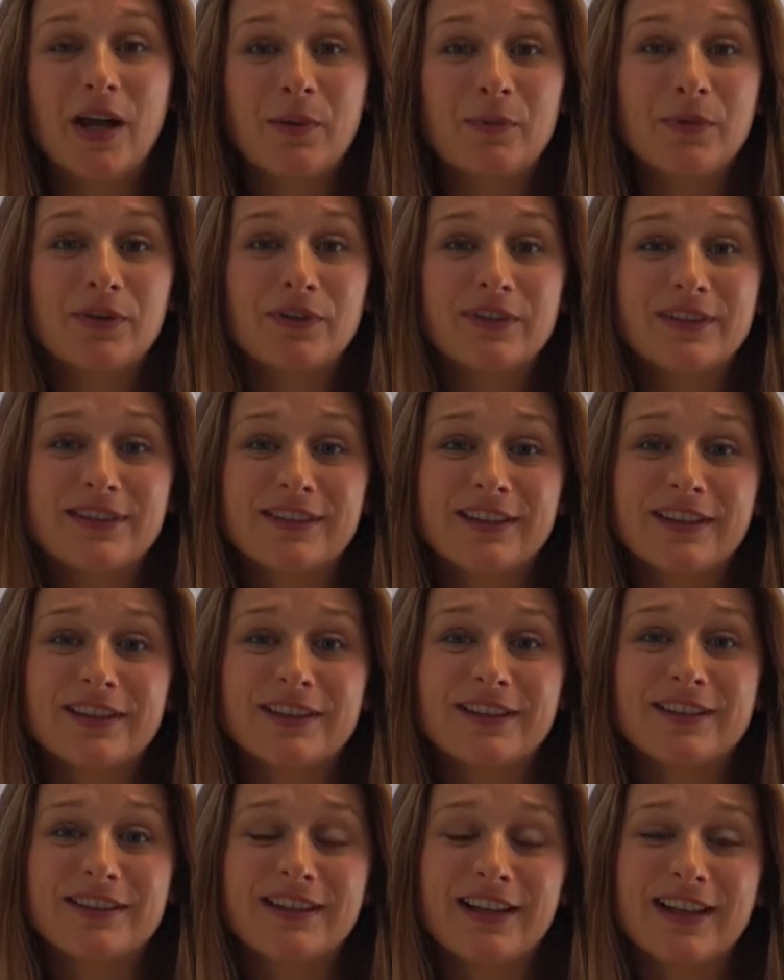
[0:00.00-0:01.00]
come along and see
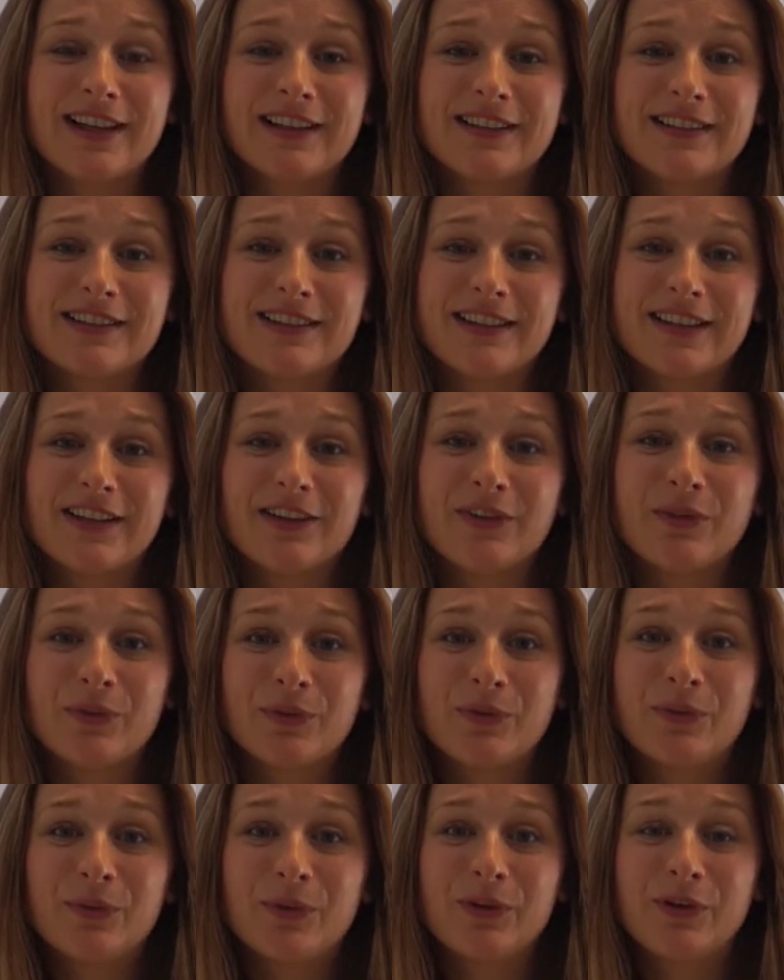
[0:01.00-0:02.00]
us and
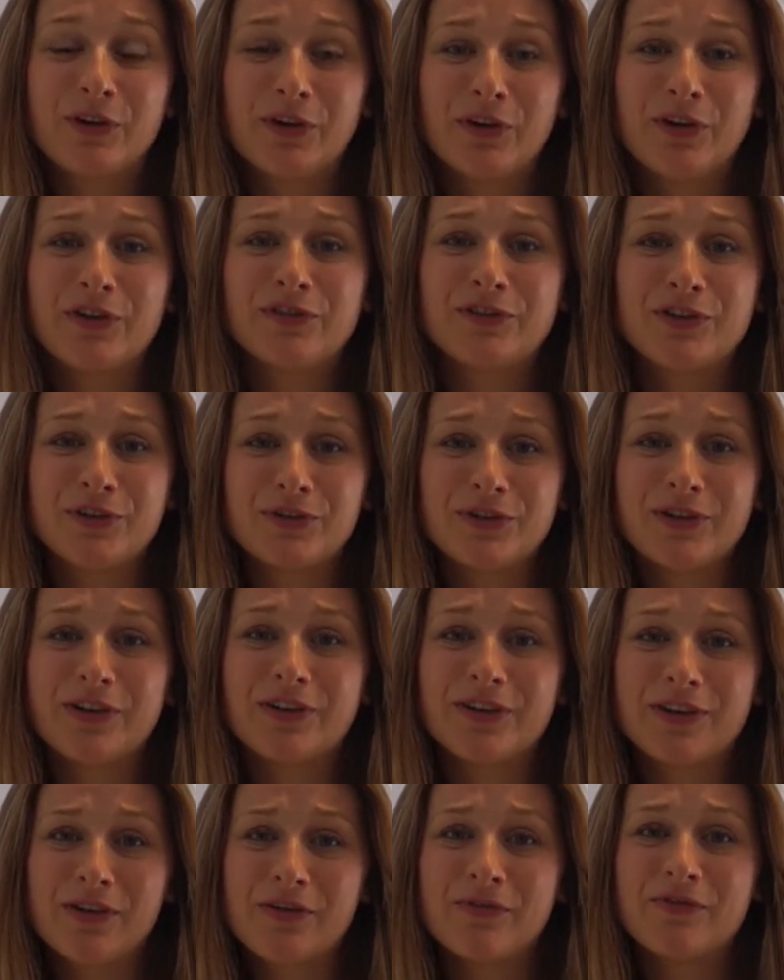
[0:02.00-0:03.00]
we'll look after you at
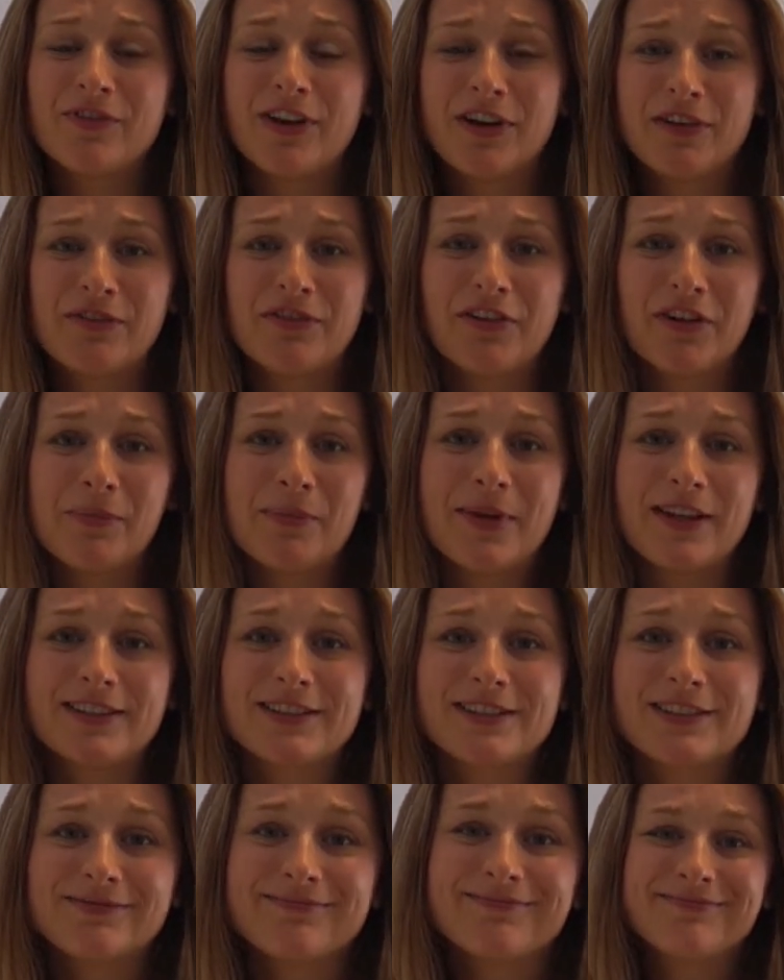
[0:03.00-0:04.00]
our very
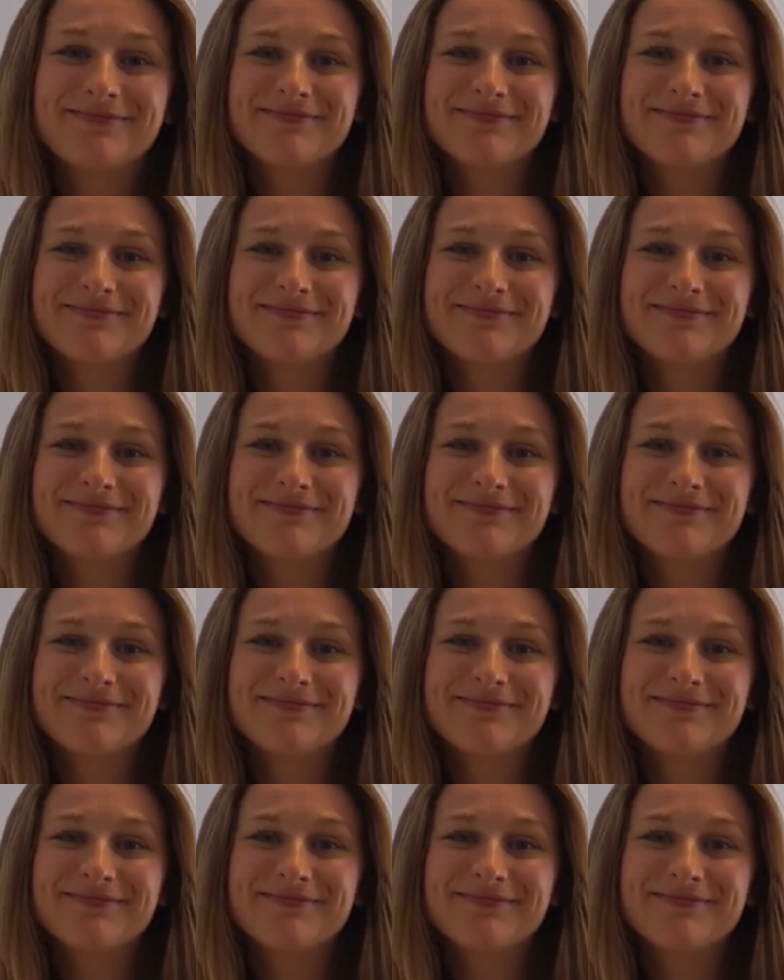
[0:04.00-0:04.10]
best.